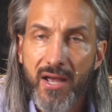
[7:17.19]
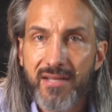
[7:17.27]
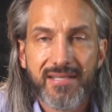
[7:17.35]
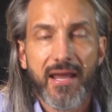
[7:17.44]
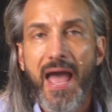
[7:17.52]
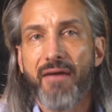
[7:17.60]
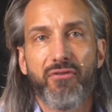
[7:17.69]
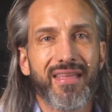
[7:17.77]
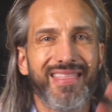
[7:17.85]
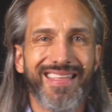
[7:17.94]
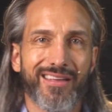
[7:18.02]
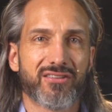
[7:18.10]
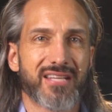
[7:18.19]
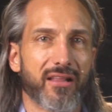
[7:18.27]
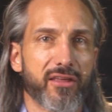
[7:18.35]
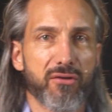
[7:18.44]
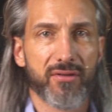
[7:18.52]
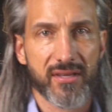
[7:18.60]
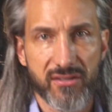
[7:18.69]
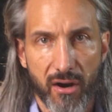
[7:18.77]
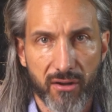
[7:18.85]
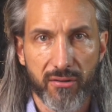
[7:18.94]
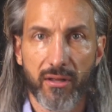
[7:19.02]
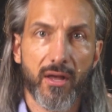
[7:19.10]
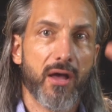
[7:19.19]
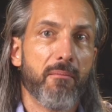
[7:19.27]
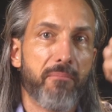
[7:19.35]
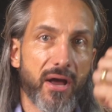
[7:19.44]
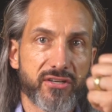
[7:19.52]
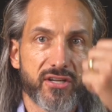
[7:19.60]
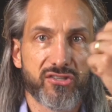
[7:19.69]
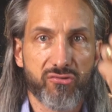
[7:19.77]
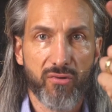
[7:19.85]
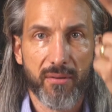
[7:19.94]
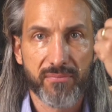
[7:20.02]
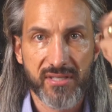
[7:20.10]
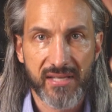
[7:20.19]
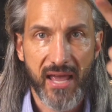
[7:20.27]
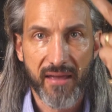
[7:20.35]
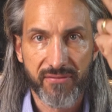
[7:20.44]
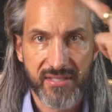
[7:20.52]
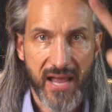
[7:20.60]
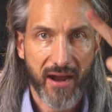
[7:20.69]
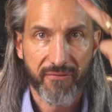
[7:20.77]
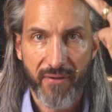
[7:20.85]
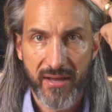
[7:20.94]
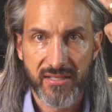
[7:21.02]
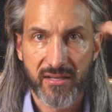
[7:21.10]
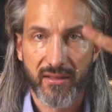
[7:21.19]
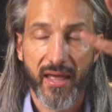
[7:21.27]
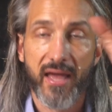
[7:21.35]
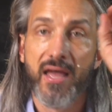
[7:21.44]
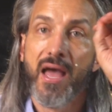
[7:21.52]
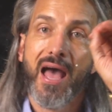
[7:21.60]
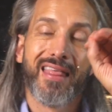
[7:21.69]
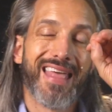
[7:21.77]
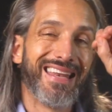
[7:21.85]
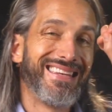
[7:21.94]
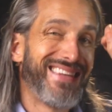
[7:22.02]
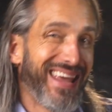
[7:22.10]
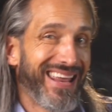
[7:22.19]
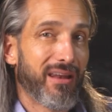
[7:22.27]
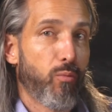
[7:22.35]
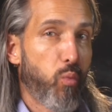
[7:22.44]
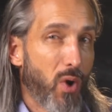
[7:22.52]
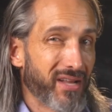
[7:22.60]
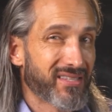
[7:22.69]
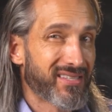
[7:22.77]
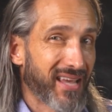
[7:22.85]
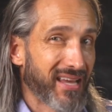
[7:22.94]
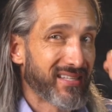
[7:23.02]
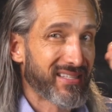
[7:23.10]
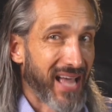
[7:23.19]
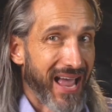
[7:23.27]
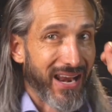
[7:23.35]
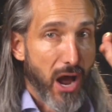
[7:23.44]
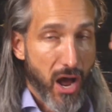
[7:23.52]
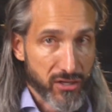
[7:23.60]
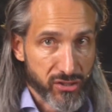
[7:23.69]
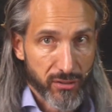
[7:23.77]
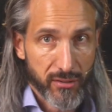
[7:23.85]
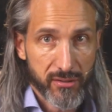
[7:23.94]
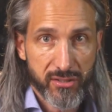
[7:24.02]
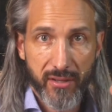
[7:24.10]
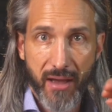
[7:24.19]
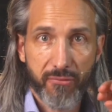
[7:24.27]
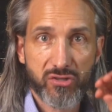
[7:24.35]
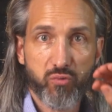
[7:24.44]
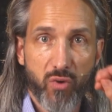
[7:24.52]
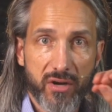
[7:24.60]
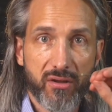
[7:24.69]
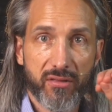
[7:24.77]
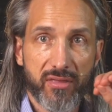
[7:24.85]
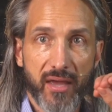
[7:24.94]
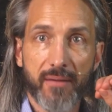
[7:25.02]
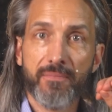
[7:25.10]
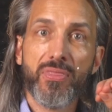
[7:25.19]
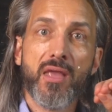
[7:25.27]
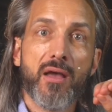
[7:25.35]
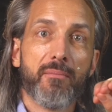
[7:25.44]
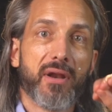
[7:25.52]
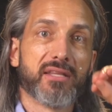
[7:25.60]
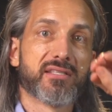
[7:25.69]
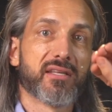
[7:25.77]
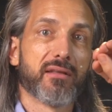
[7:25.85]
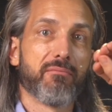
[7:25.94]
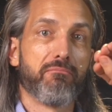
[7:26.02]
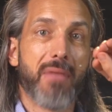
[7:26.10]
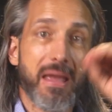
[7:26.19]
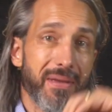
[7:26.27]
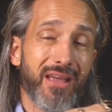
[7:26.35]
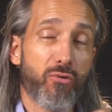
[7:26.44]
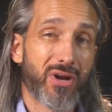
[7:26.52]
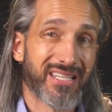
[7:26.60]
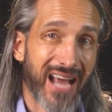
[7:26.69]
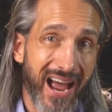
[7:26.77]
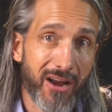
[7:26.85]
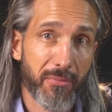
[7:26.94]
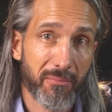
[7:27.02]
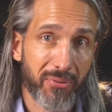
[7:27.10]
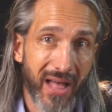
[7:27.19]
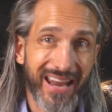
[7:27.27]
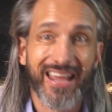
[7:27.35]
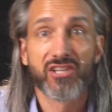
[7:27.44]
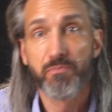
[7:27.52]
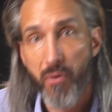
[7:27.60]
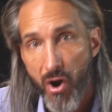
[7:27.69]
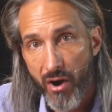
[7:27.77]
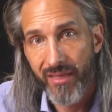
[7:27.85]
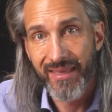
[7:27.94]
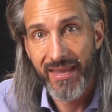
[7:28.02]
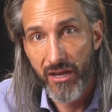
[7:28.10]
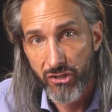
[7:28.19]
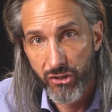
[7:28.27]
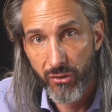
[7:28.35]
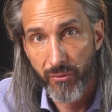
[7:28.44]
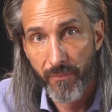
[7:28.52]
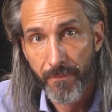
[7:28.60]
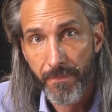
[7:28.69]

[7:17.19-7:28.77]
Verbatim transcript: See, everything they're telling you in this article, budget, scrimp, save, sacrifice, delay. They did once say side hustle, so that was one good thing, but it's maybe a retirement plan is part of the issue.